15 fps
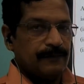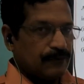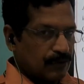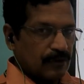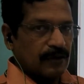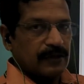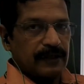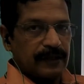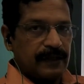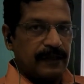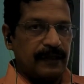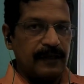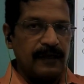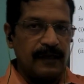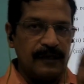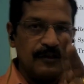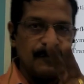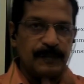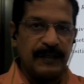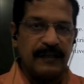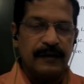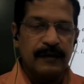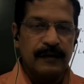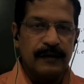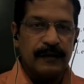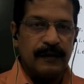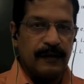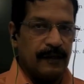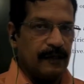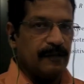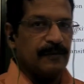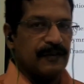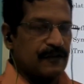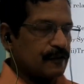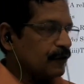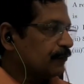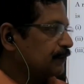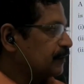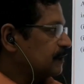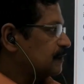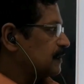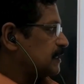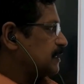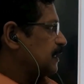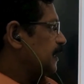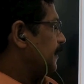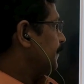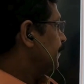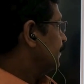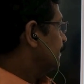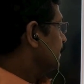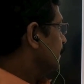for all A and B elements of the set A.